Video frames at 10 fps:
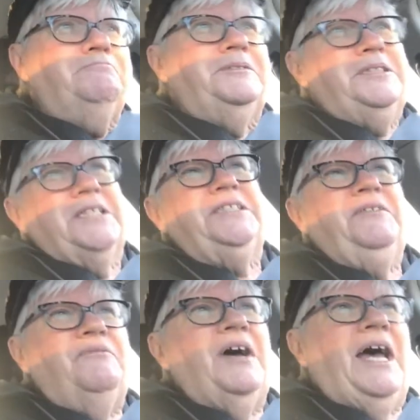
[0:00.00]

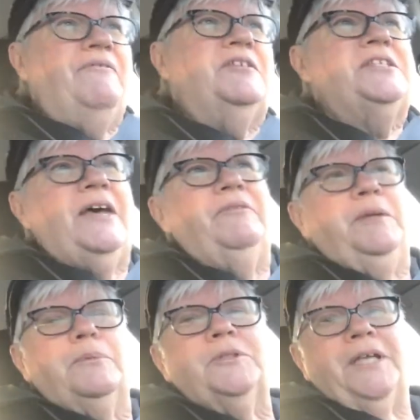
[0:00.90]
65 to
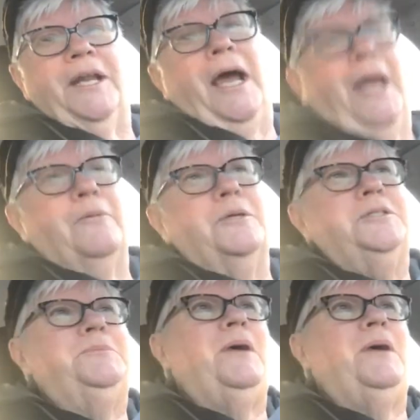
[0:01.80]
70% Irish.